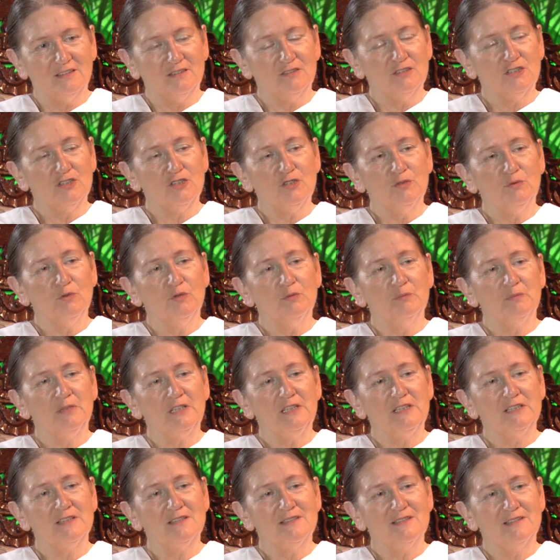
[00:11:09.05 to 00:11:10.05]
because you won't
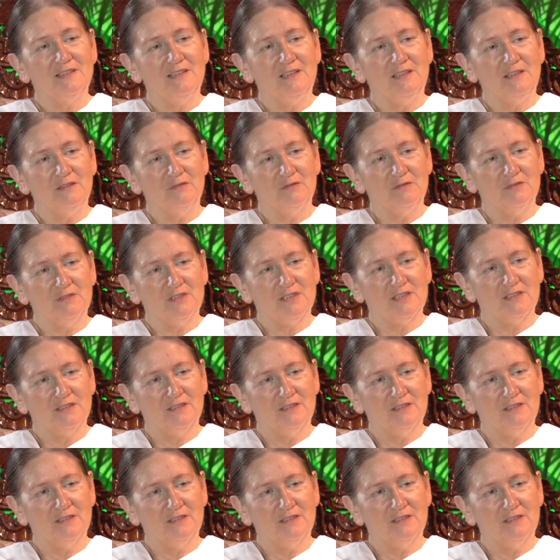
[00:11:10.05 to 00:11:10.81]
be deceived.